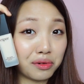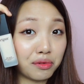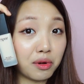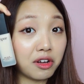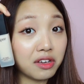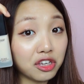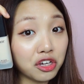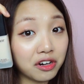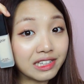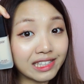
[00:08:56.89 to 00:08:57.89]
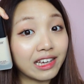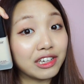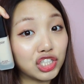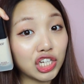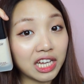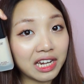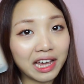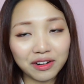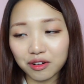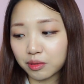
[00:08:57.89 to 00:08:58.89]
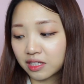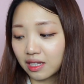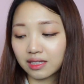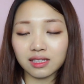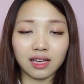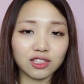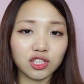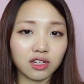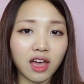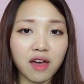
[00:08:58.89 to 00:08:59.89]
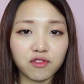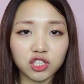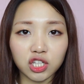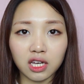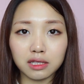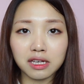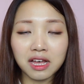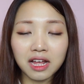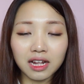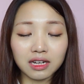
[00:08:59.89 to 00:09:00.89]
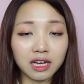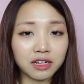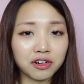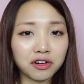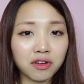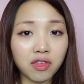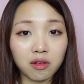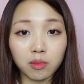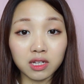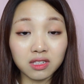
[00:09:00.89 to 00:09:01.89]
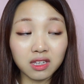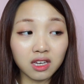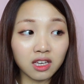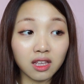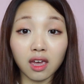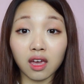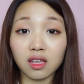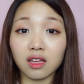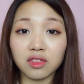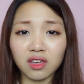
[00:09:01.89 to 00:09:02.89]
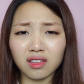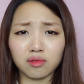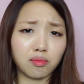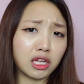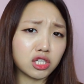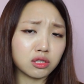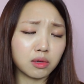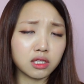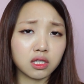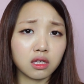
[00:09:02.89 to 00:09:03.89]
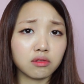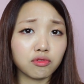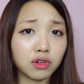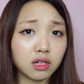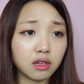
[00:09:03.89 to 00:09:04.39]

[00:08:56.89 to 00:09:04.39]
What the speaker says: Well, here it's like a shade lighter, but it's actually a half a shade lighter than my skin, and I think it matches my skin really